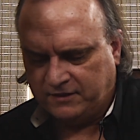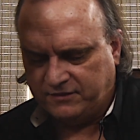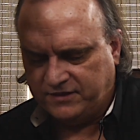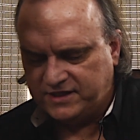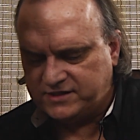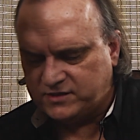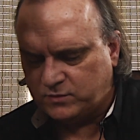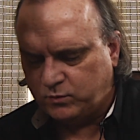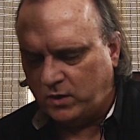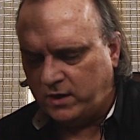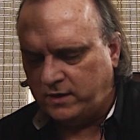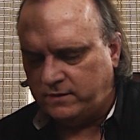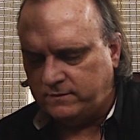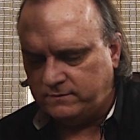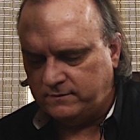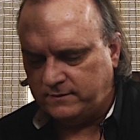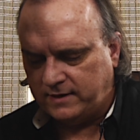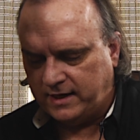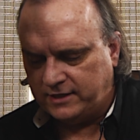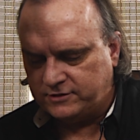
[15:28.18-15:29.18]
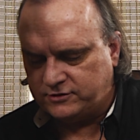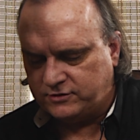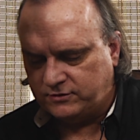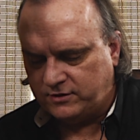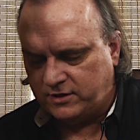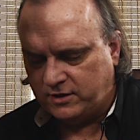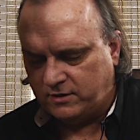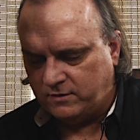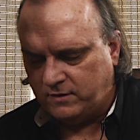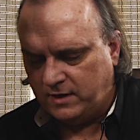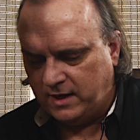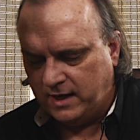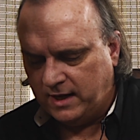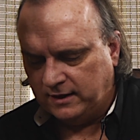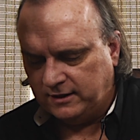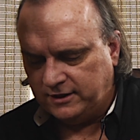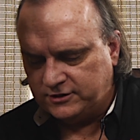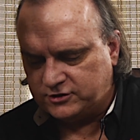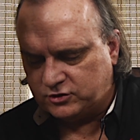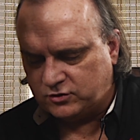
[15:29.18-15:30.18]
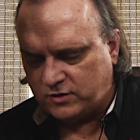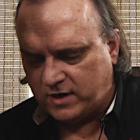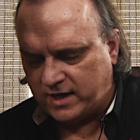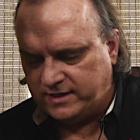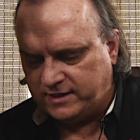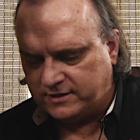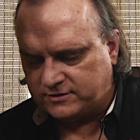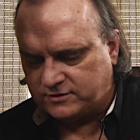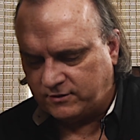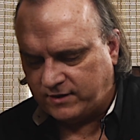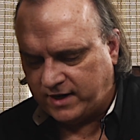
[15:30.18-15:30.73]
This one, as you know, let's try this,